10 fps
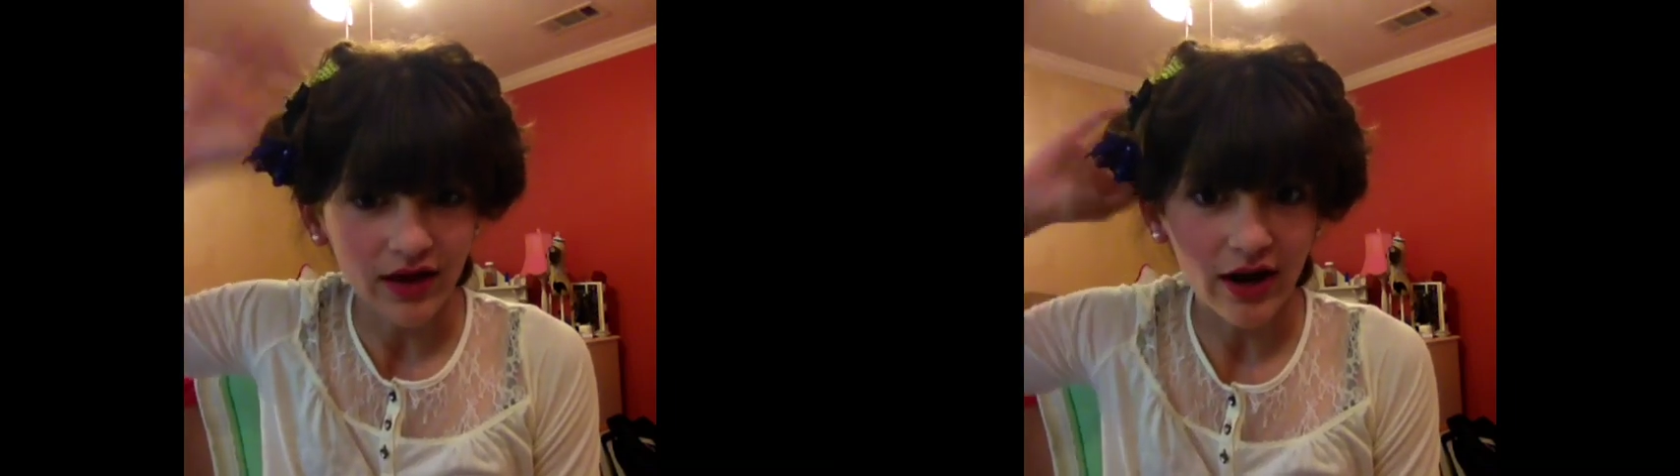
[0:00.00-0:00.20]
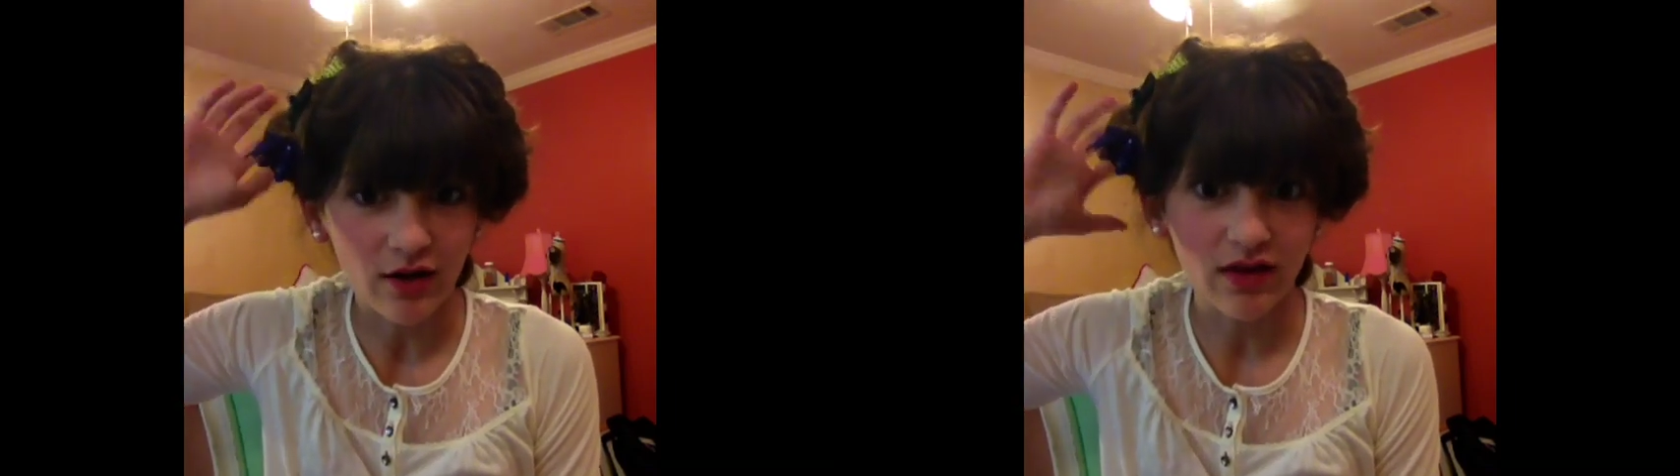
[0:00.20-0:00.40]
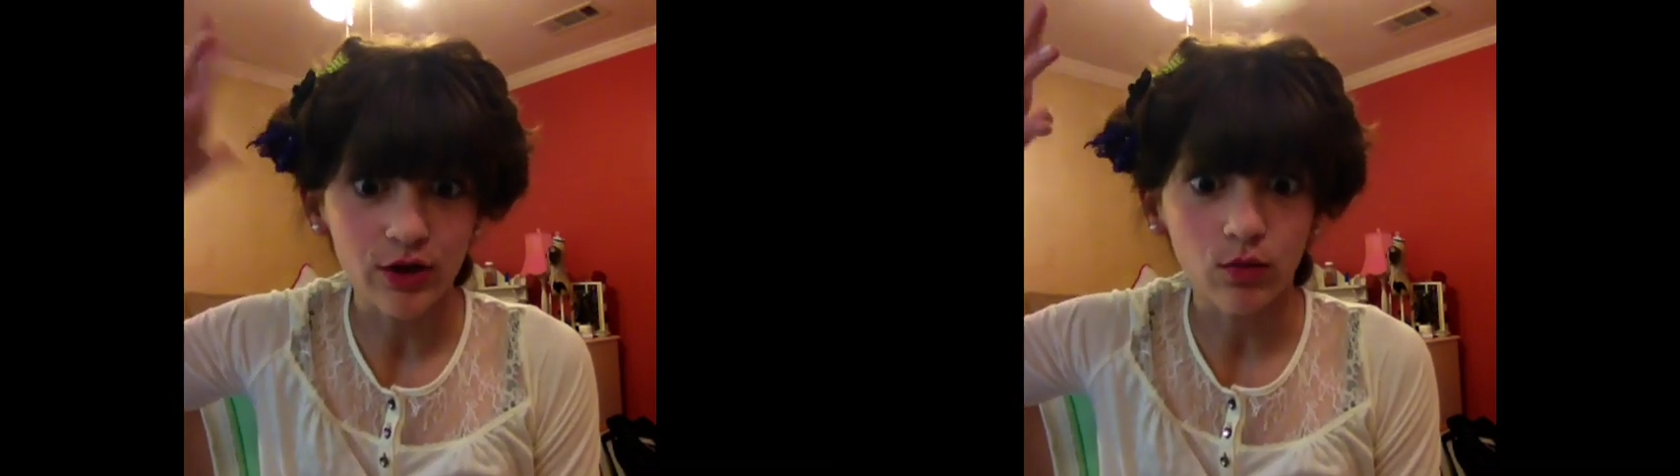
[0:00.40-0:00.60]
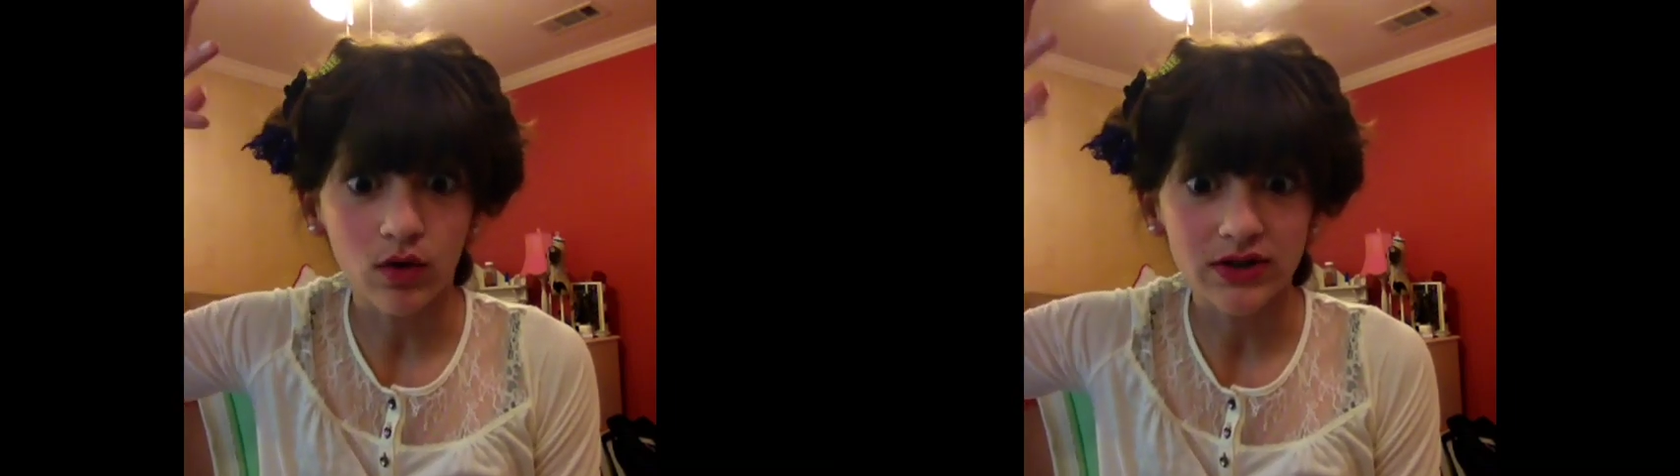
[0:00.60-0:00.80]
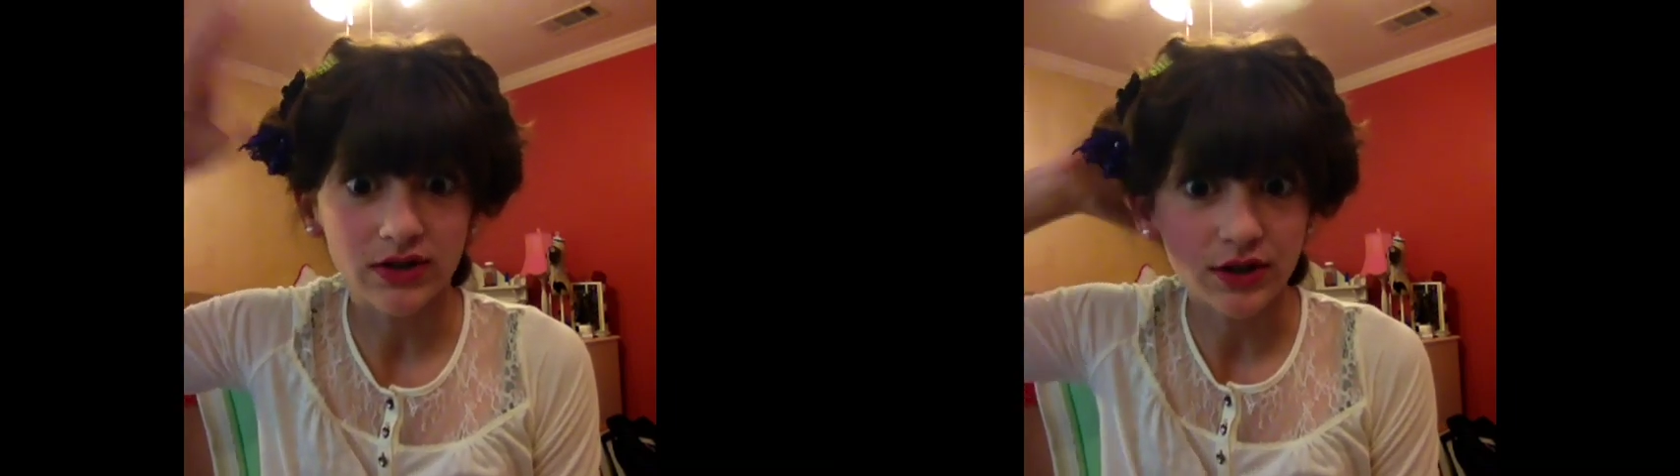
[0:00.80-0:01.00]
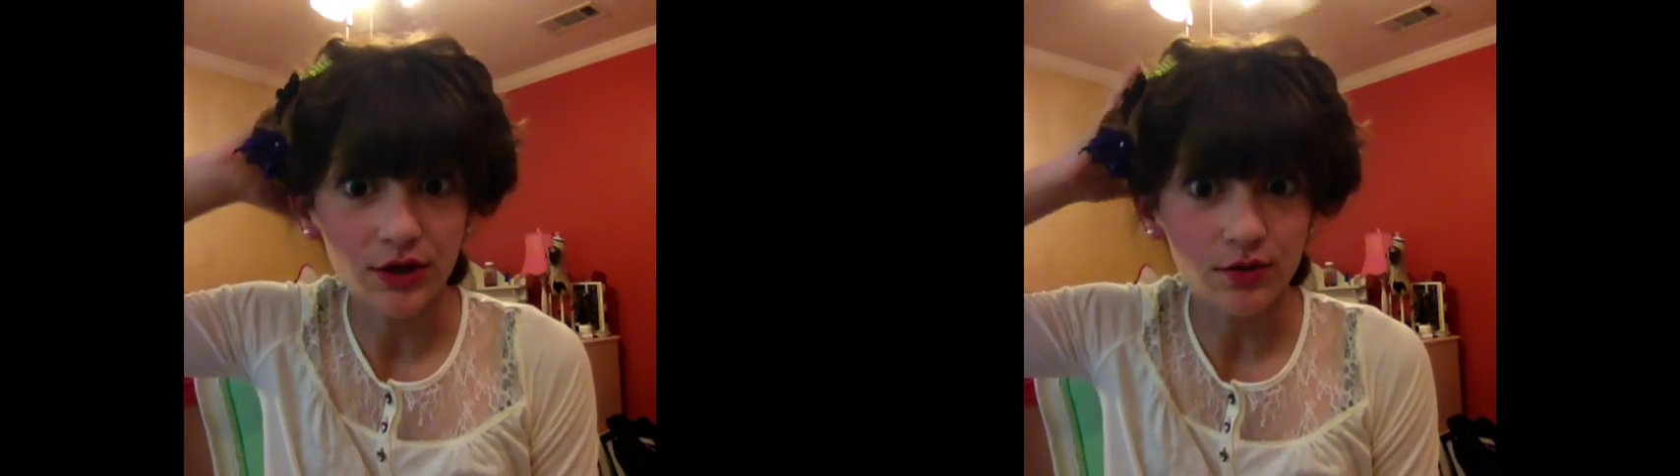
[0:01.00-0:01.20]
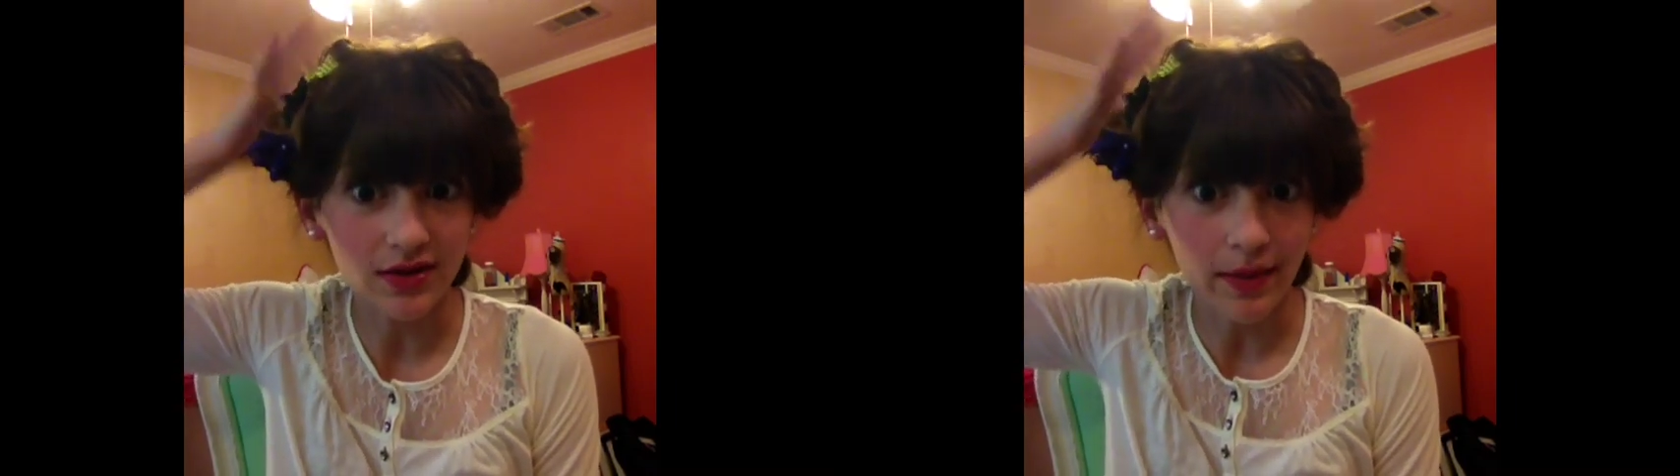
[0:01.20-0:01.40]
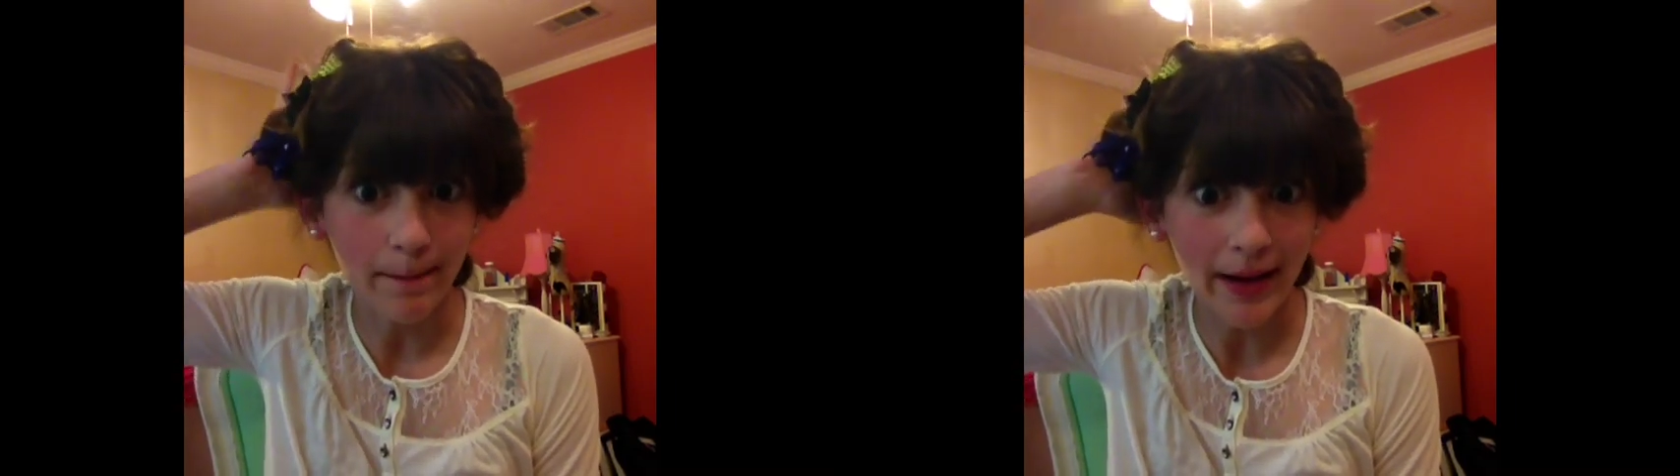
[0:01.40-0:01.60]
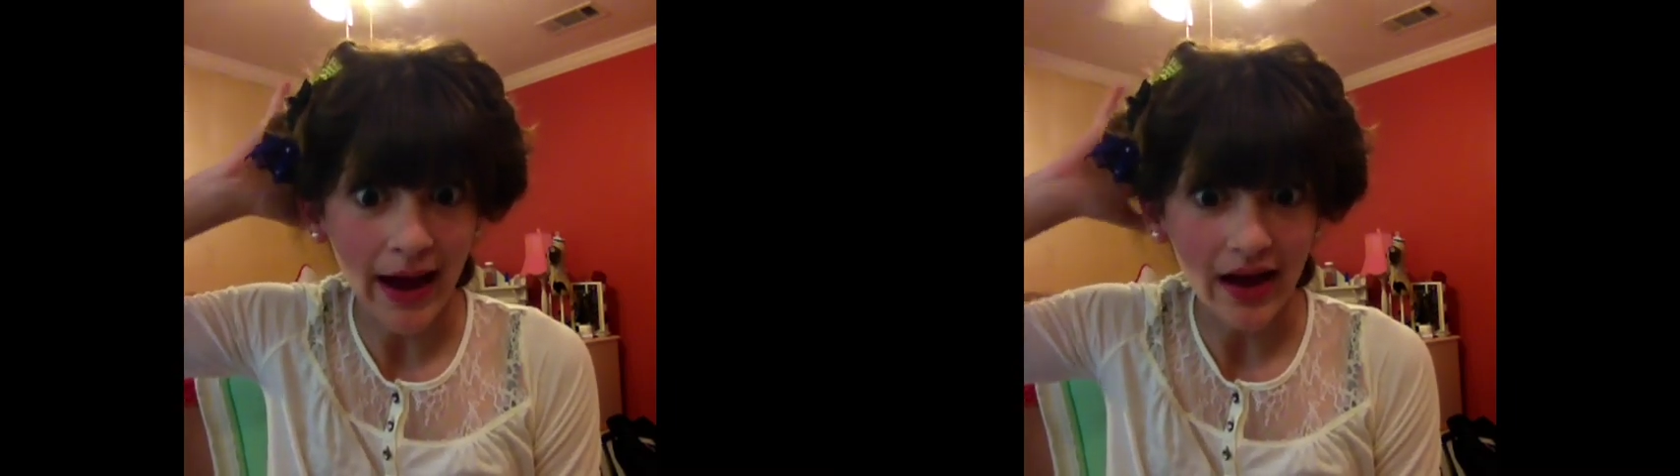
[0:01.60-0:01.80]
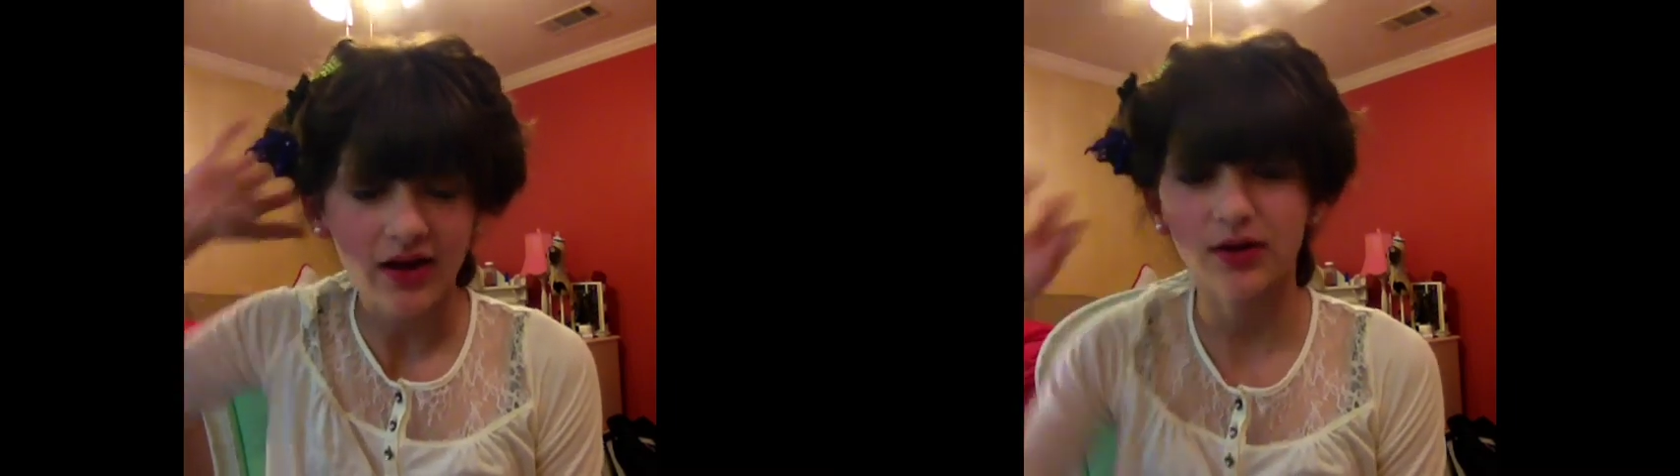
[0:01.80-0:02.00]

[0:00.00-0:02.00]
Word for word: the hair that you want to use in the back.